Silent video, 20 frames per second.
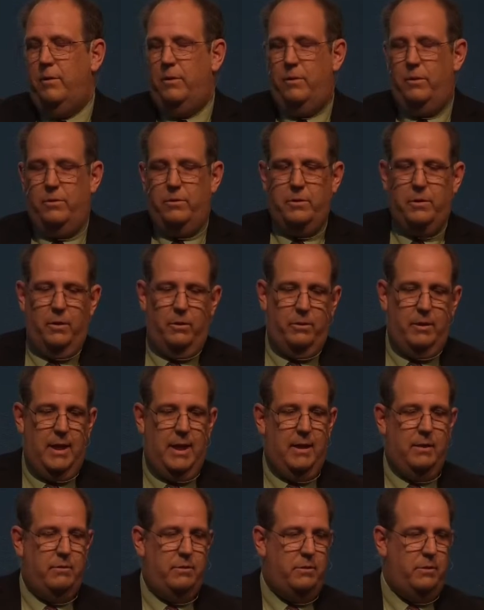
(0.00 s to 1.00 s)
who slowed
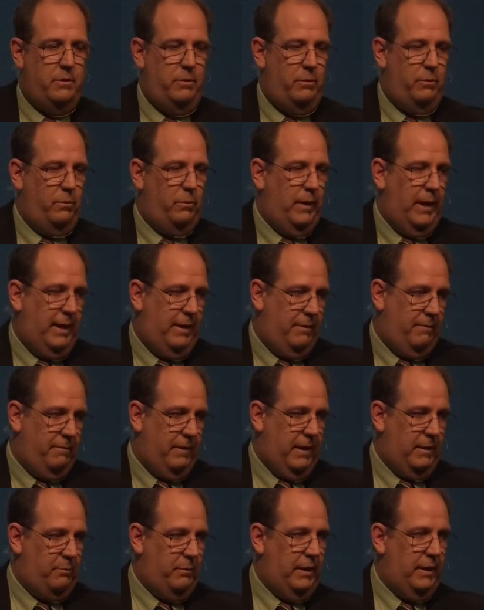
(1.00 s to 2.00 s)
down to
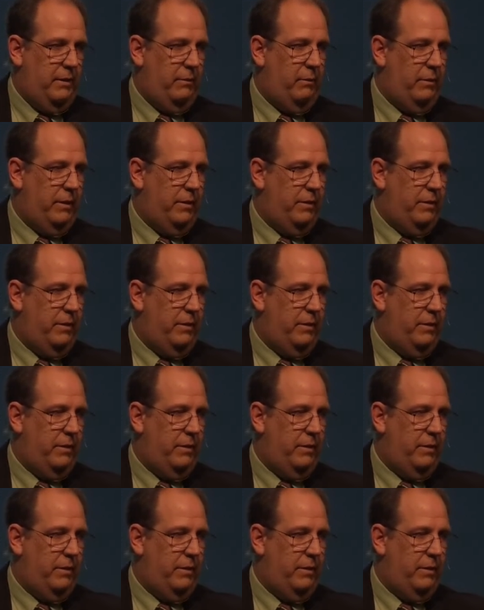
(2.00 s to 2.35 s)
wave at me